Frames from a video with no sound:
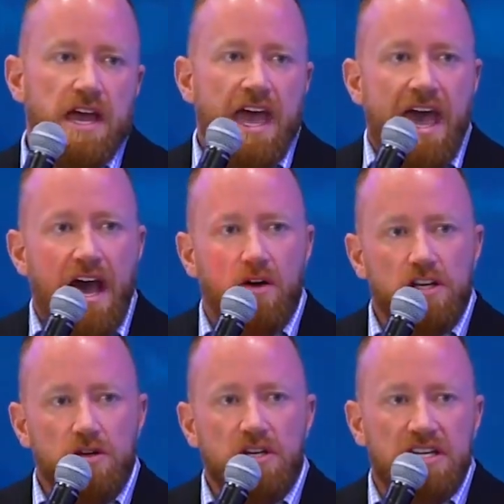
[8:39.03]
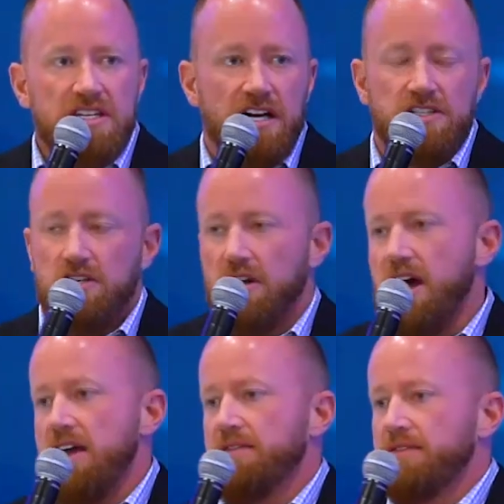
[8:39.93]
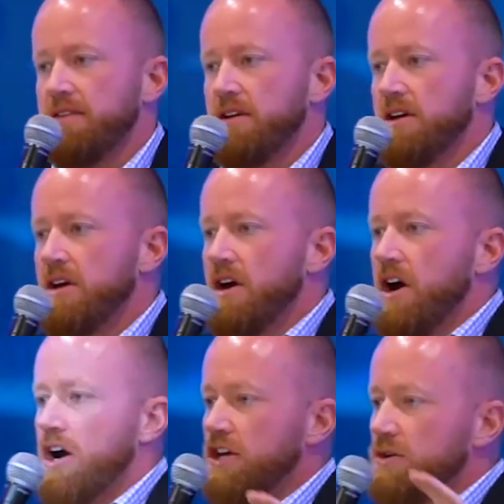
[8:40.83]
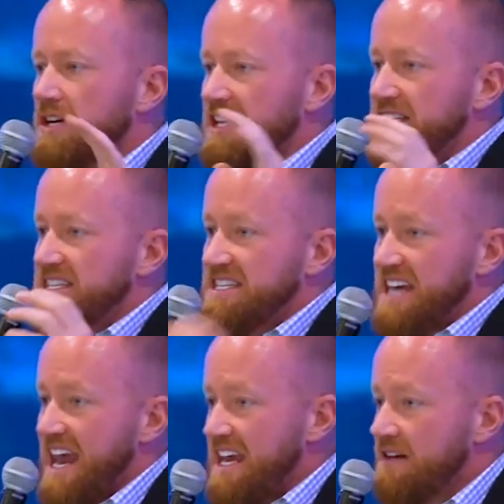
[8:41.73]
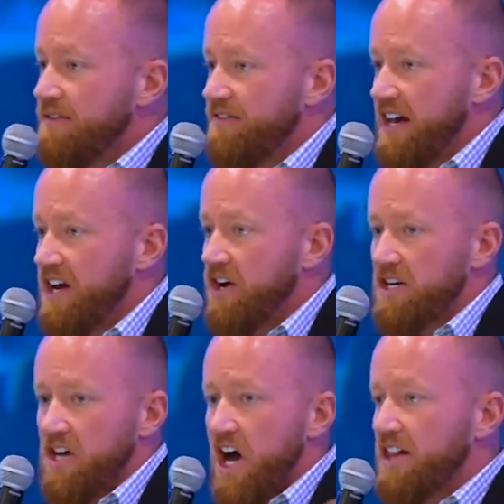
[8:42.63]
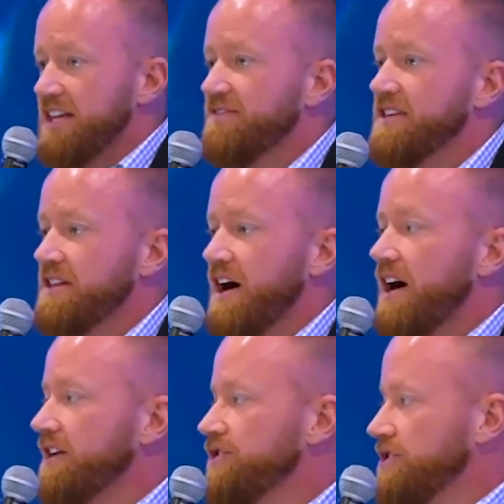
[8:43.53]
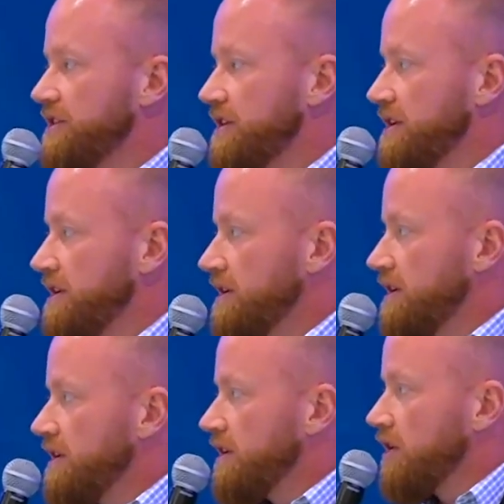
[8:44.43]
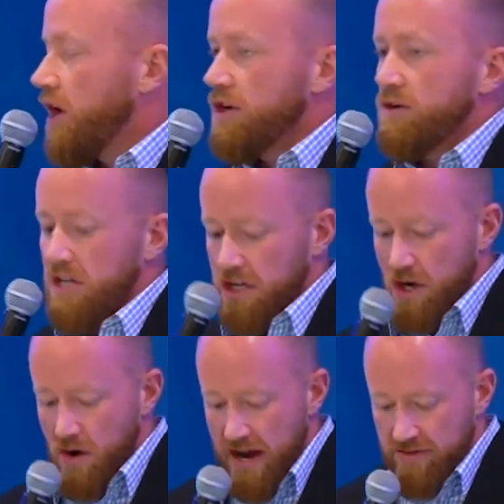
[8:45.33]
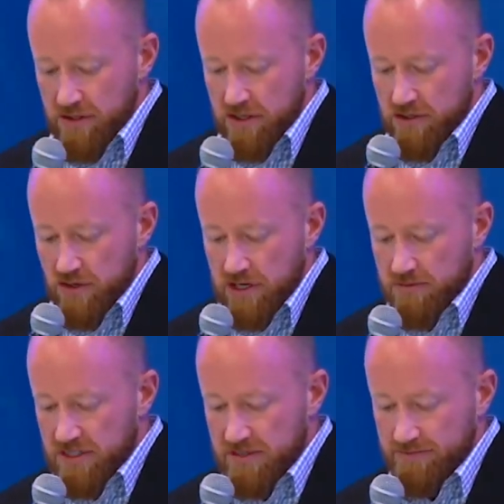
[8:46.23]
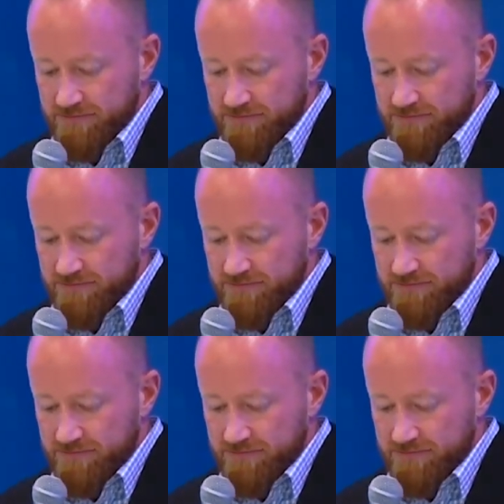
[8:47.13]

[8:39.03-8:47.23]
How do you conduct your life? Are you going to stay in fear and not leave the lodge? Or are you going to go after your dreams?